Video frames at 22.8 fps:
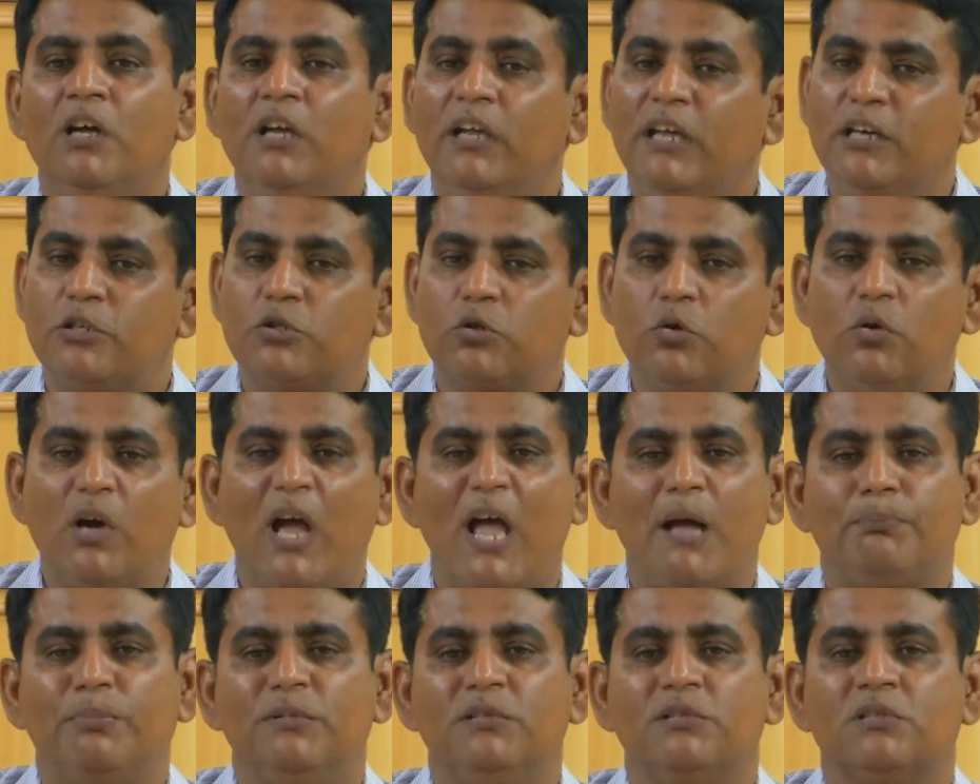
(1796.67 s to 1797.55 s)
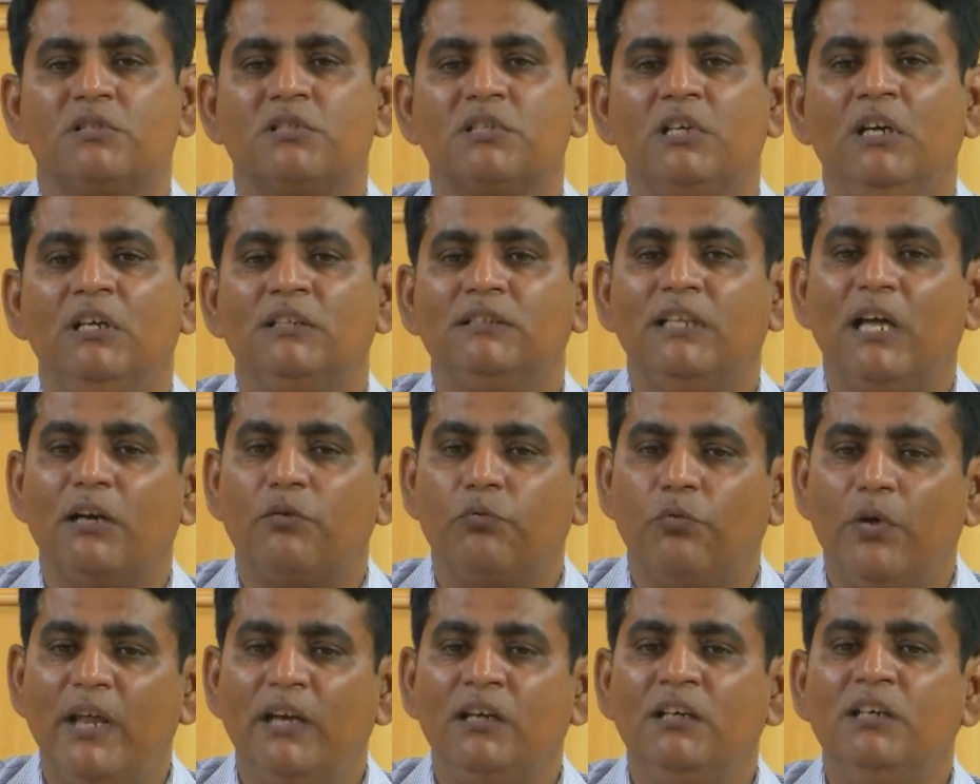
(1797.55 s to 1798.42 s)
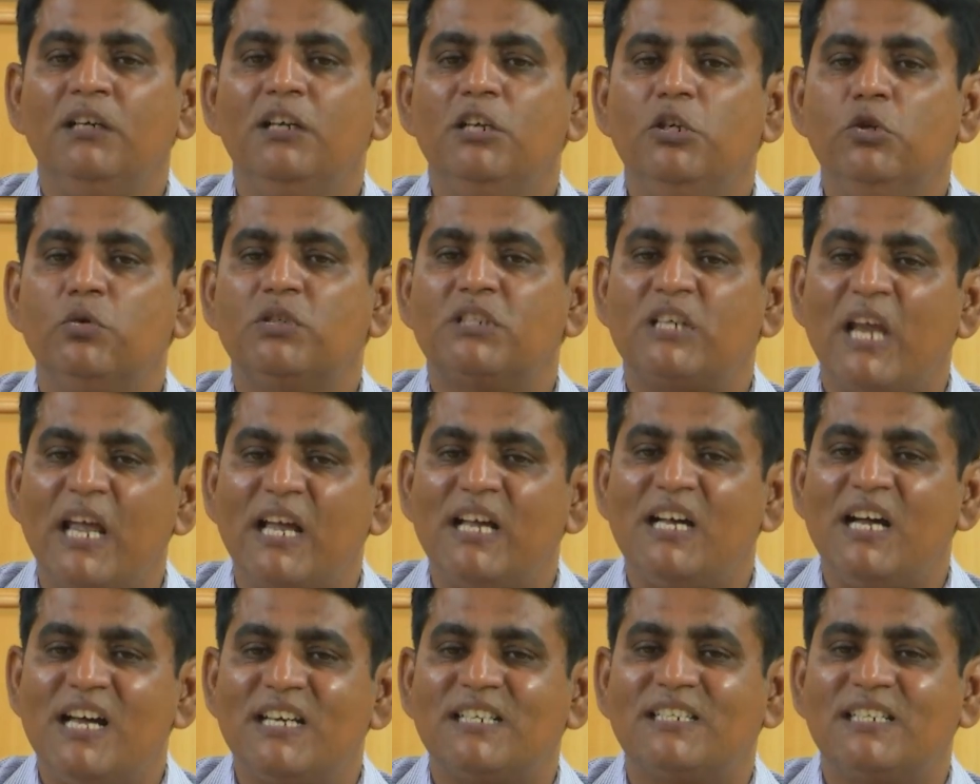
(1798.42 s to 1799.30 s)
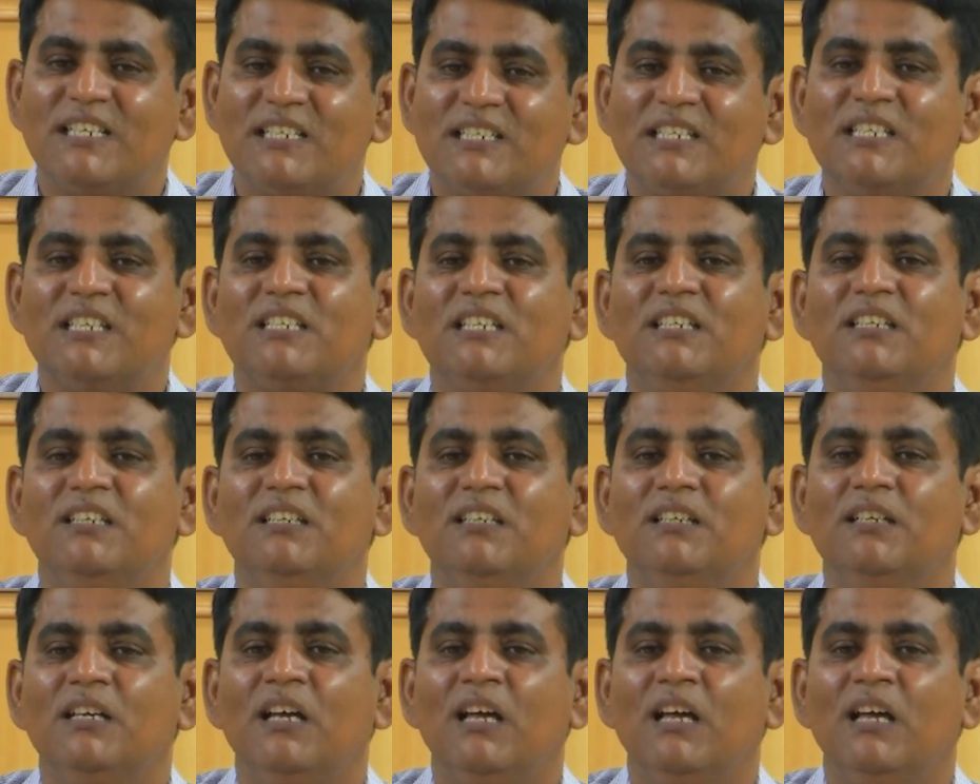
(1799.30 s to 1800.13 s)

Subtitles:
It so happens that when you take a decision,